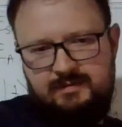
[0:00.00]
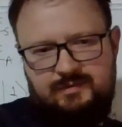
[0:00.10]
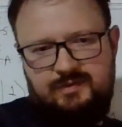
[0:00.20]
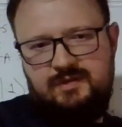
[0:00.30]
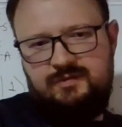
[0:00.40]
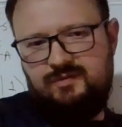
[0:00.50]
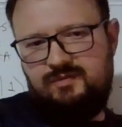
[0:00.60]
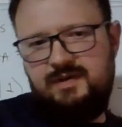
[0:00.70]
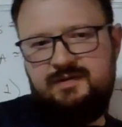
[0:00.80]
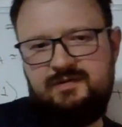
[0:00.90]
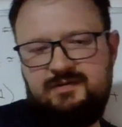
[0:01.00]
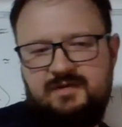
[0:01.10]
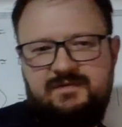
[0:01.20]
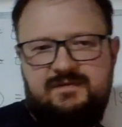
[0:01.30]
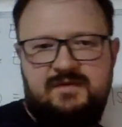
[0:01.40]
the two regions
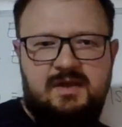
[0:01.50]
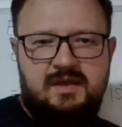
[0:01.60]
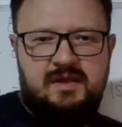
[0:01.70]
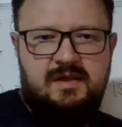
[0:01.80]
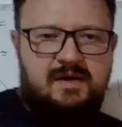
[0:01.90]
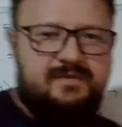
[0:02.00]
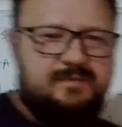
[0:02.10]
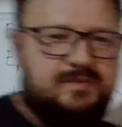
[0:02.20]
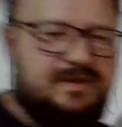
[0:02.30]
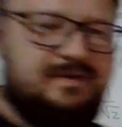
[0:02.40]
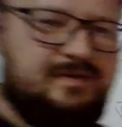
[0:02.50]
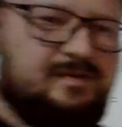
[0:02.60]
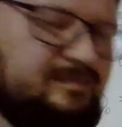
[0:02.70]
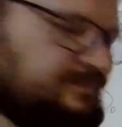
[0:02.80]
of the potential.